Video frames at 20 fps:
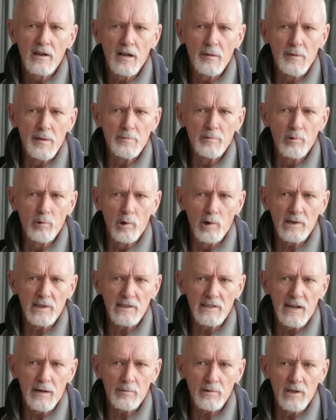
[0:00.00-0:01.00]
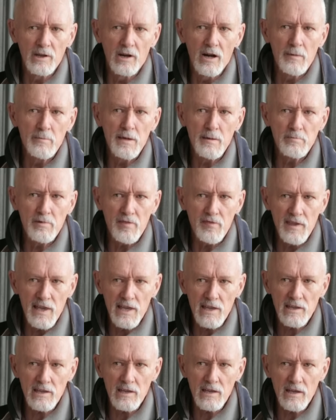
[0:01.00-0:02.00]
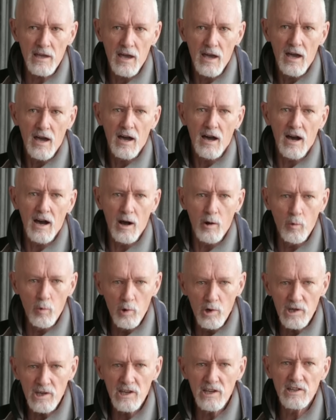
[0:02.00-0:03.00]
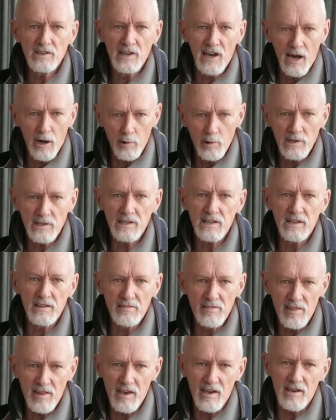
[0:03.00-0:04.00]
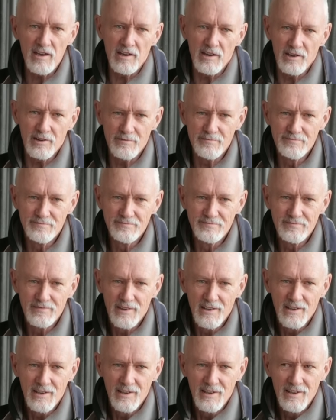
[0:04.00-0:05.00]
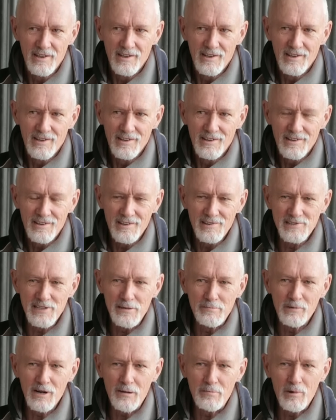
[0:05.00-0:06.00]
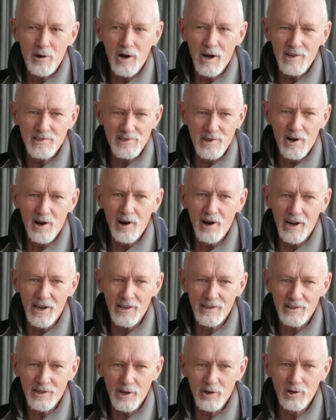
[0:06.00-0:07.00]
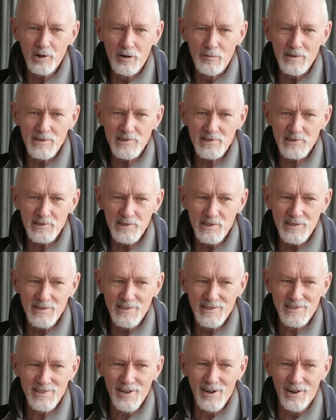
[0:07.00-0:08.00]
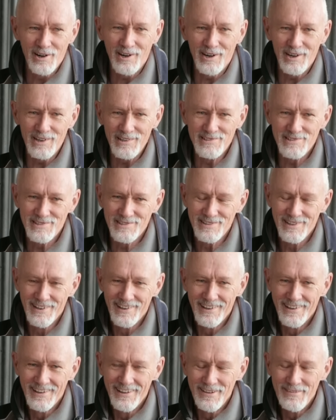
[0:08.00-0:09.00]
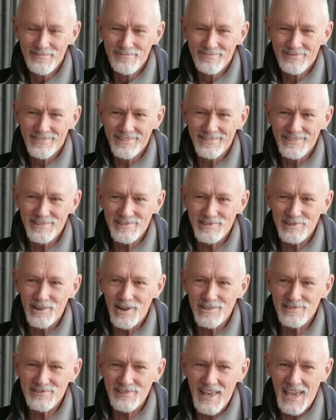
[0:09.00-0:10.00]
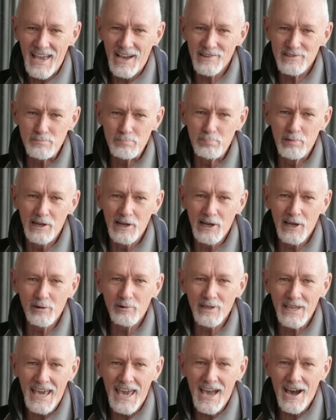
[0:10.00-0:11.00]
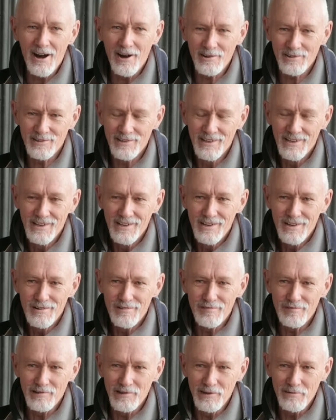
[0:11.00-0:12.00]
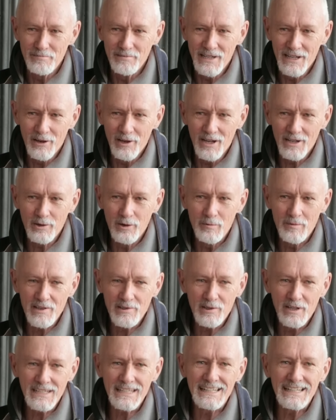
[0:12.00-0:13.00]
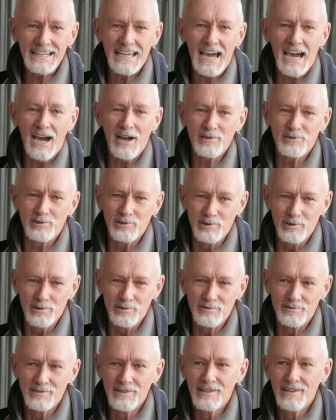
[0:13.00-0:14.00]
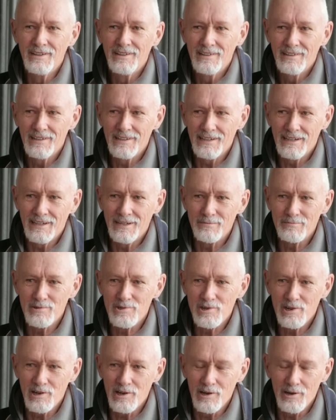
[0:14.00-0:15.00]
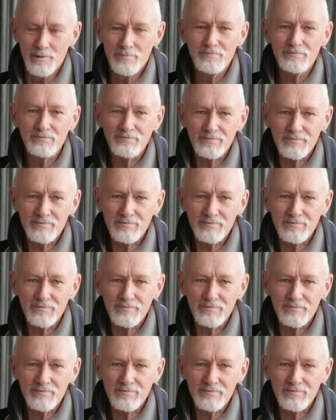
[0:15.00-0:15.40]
I remember walking up, and I remember thinking, are we going in there? As in my mind's eye, I could almost see the sides of the house bellowing out from almost like in a cartoon show,